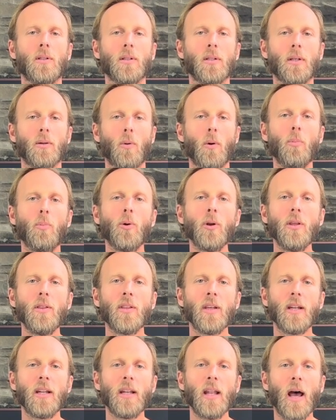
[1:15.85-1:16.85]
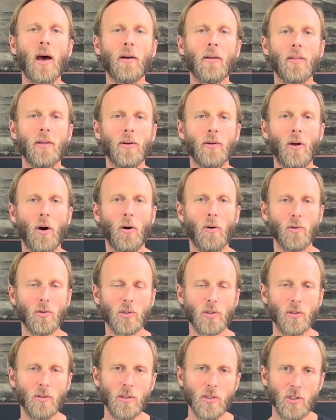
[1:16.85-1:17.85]
Good. We'll breathe in and out of the
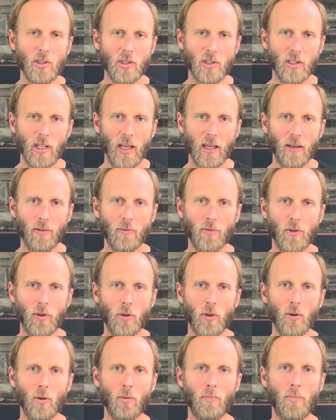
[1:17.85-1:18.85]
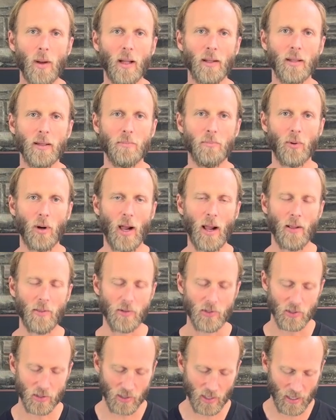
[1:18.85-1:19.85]
nose. So let's just take a few belly breaths.